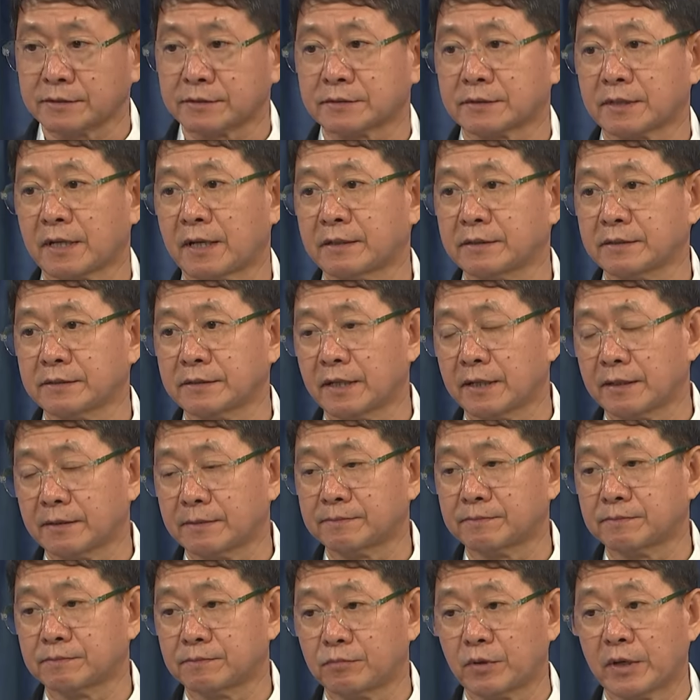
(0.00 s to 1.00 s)
ay
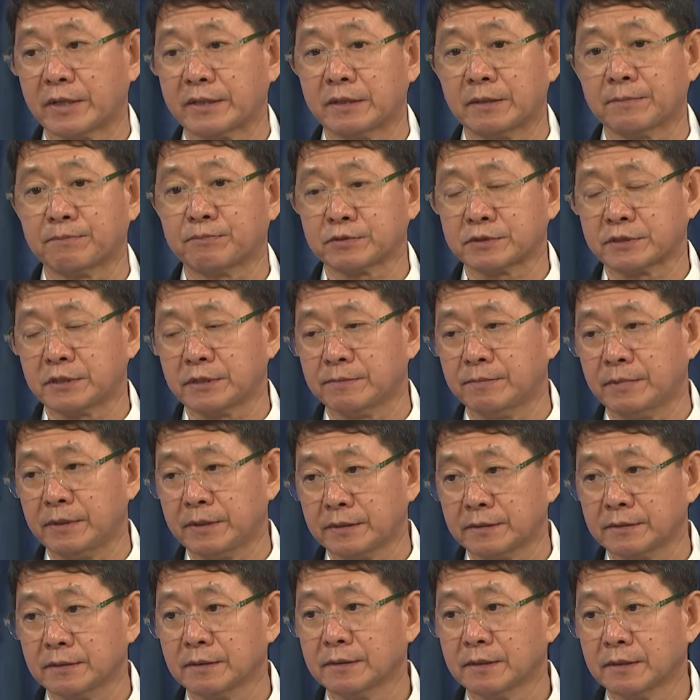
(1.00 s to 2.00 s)
pwedeng
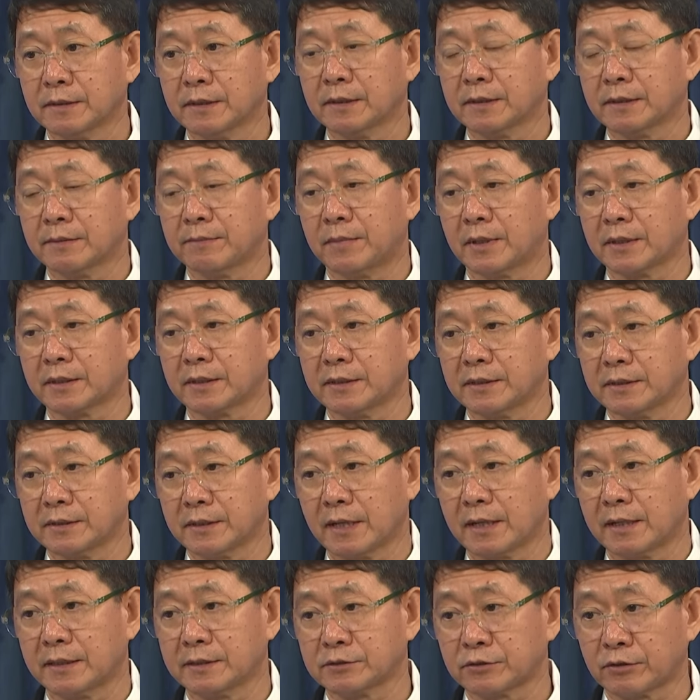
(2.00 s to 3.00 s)
posibleng maging
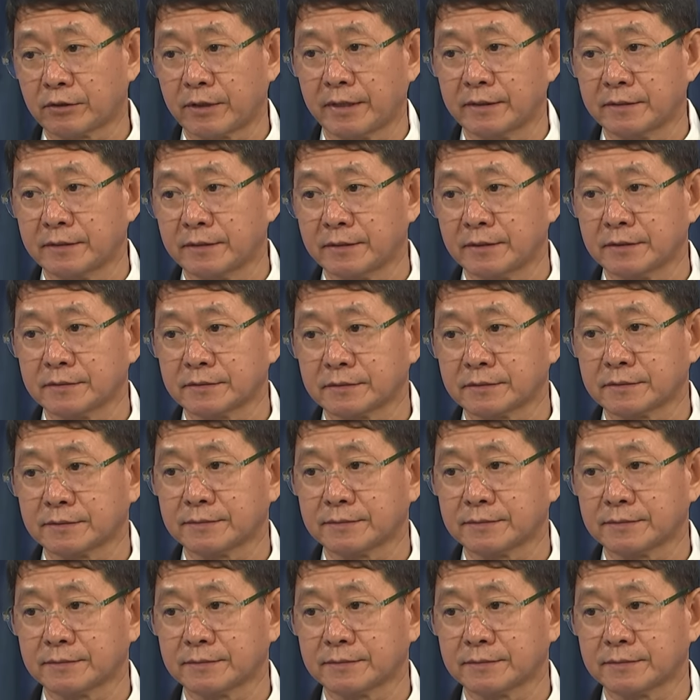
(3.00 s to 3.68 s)
surrenders.